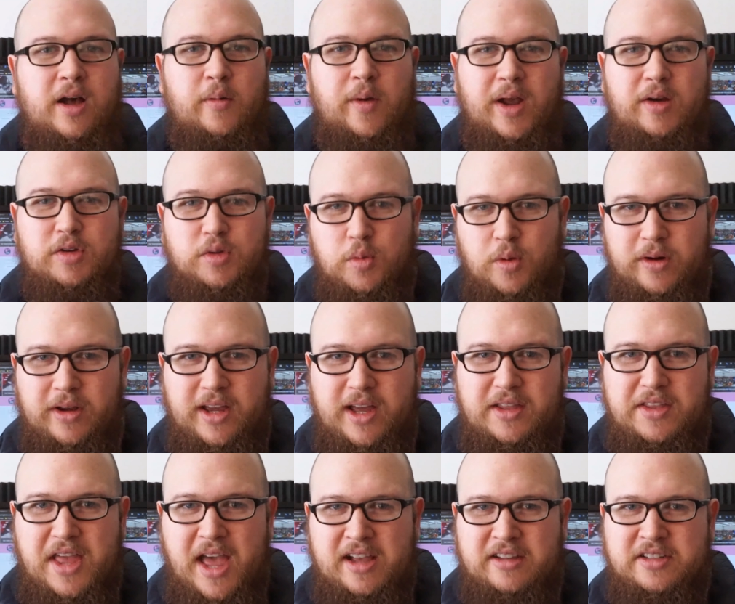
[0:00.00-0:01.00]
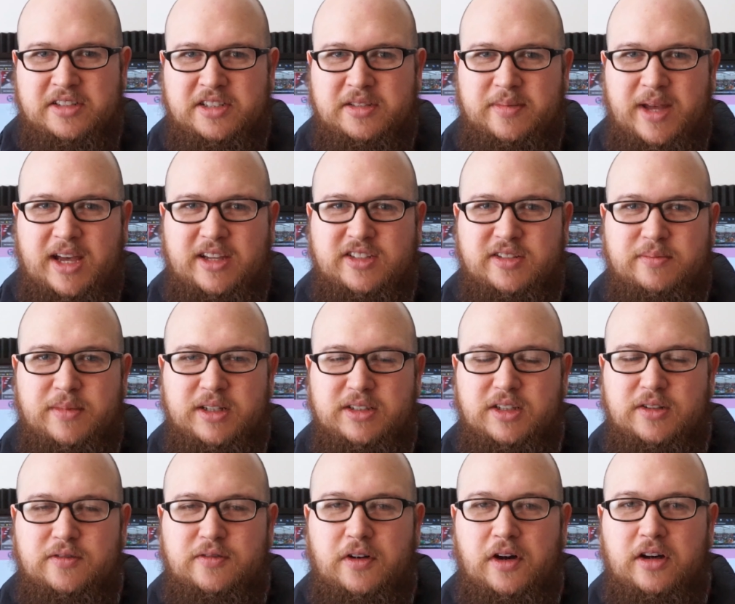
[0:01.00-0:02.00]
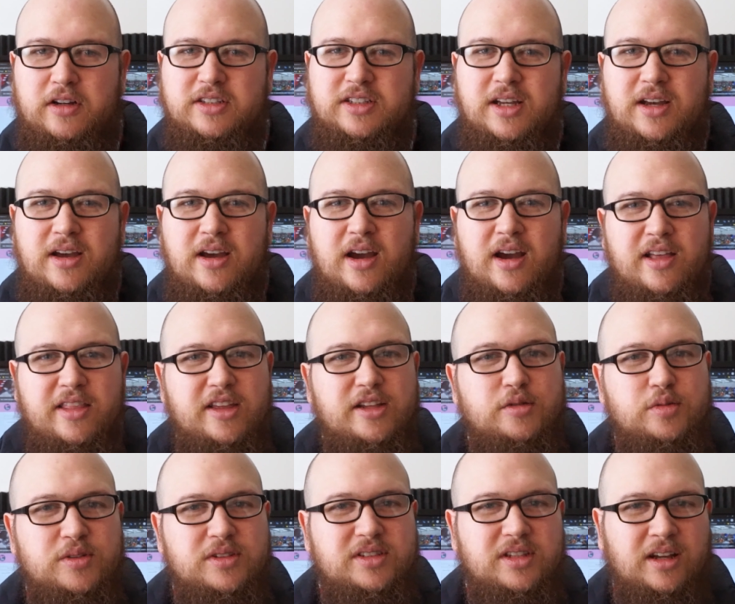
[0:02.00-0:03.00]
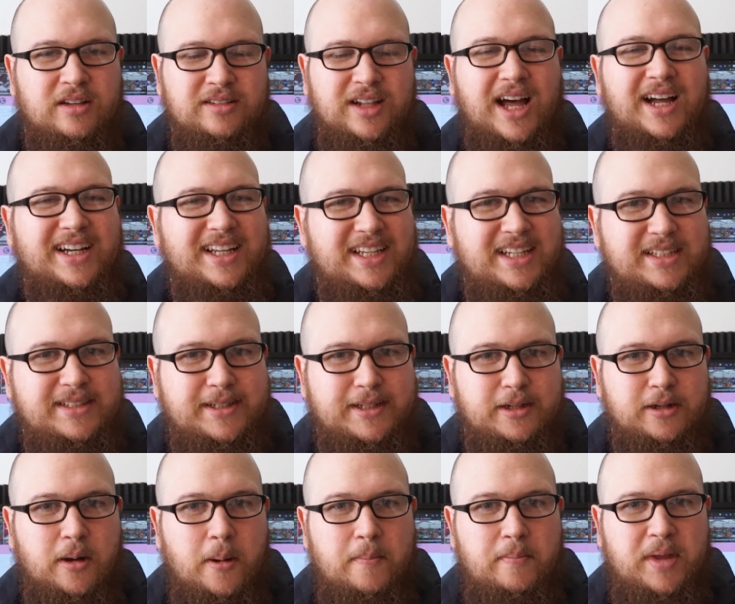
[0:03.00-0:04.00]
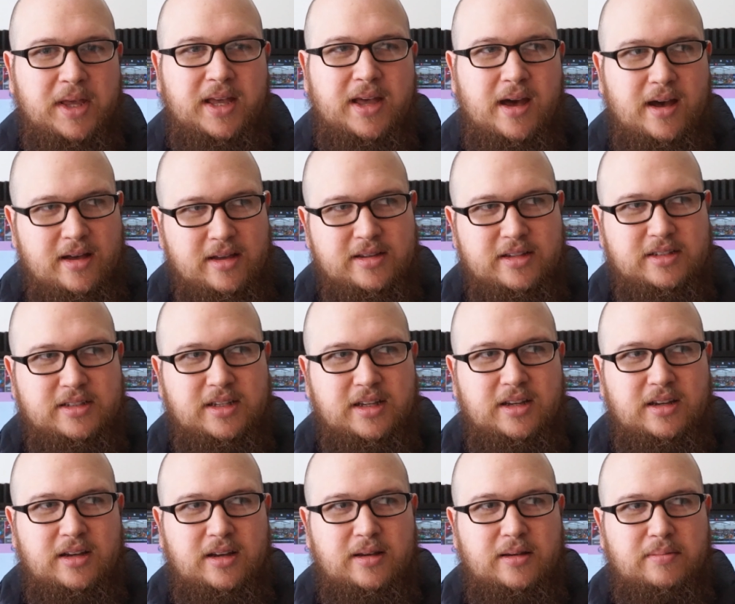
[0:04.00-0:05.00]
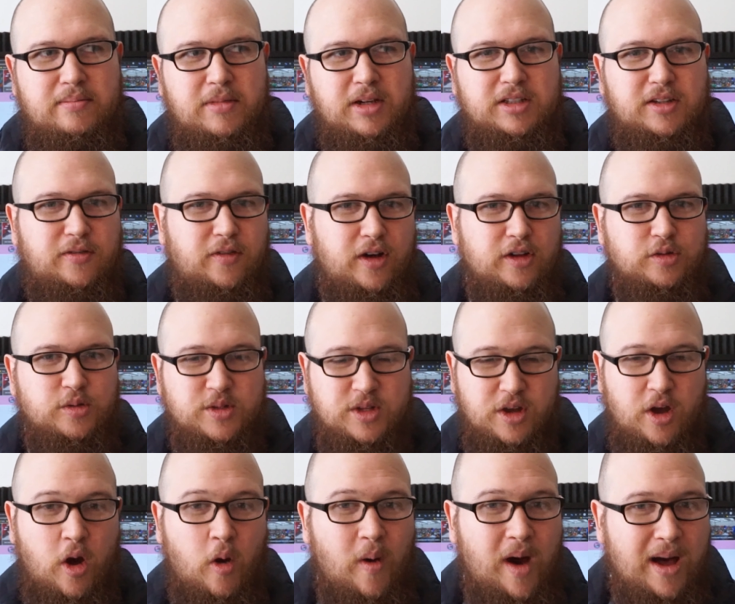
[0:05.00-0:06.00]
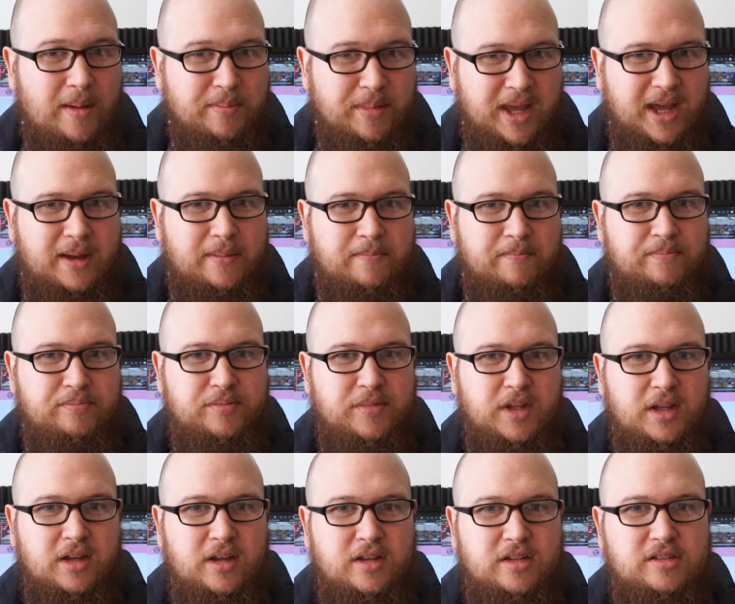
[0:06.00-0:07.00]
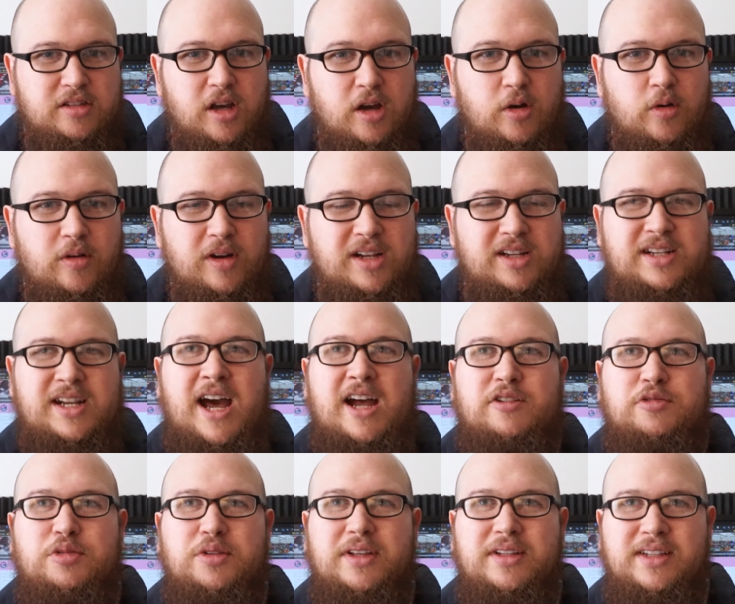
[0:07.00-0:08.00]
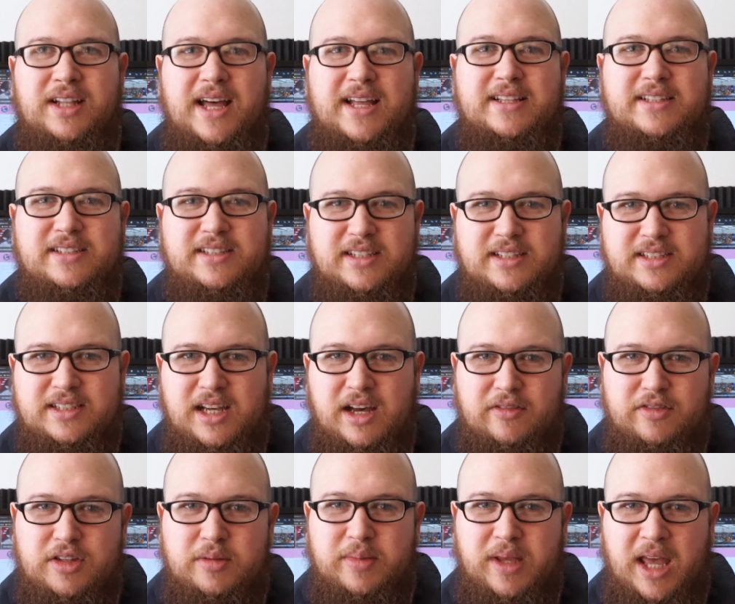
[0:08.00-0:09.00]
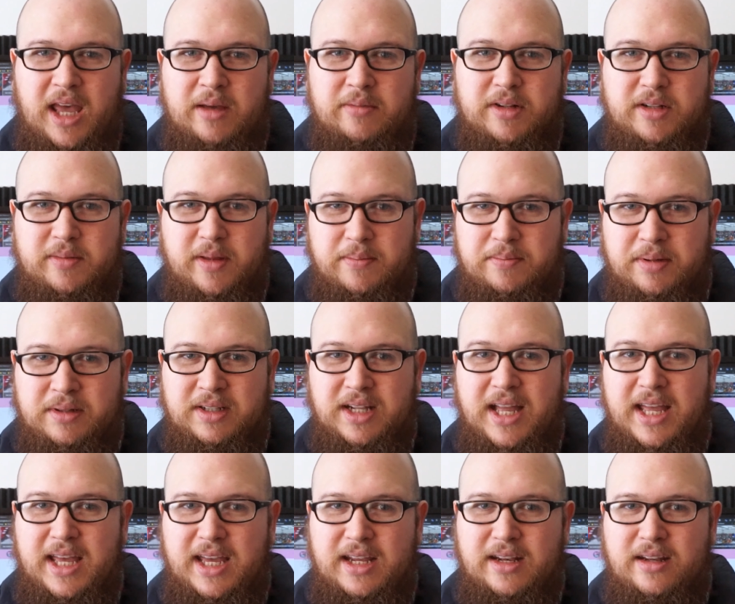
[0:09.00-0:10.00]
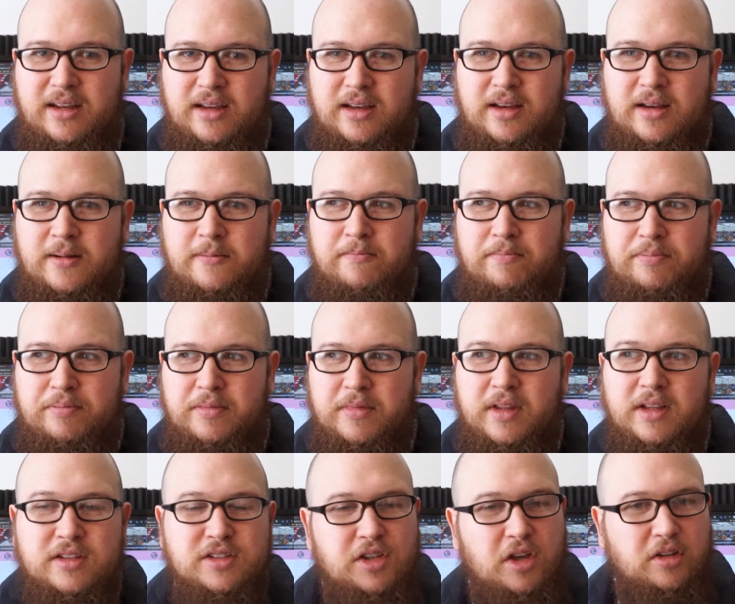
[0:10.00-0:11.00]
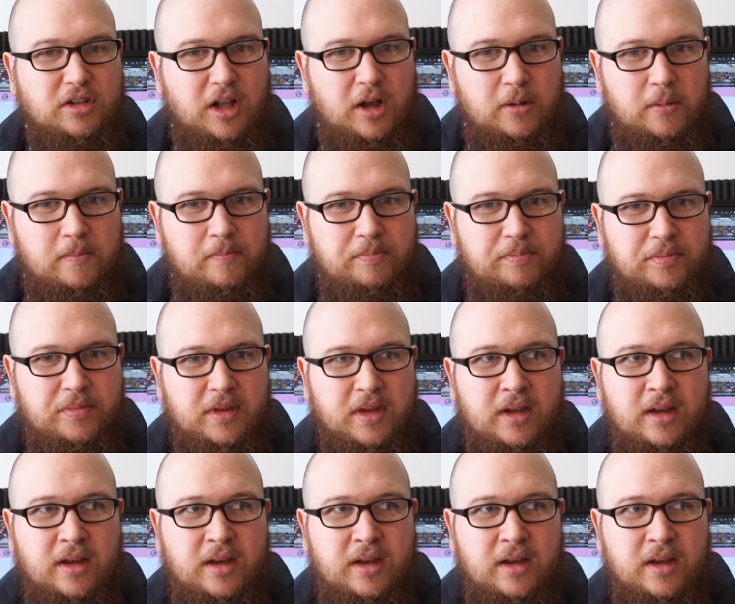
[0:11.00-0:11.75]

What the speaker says: Now, when I was working on the Exorcism House of Moncton Falls, this was a lot easier because Moncton Falls was a co-op game. So it naturally lends itself to be able to be played solo.